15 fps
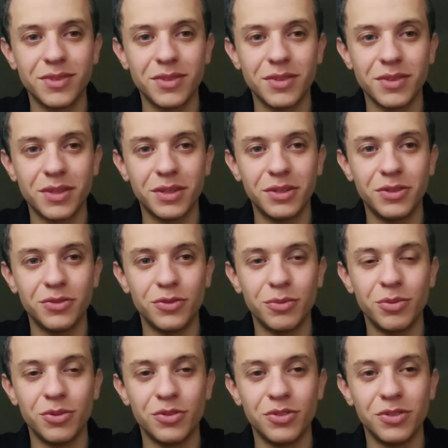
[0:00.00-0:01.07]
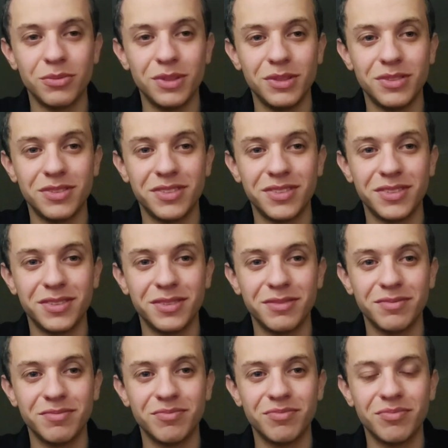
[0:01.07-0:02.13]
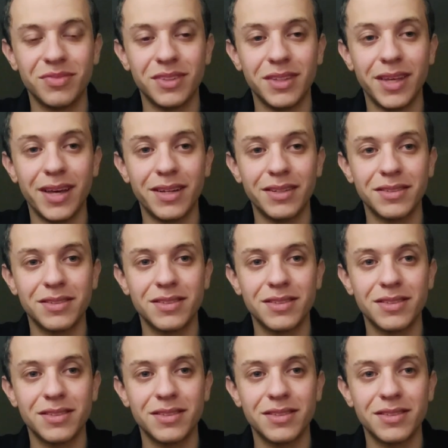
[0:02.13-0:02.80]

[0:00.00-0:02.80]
Thank you for pushing me to get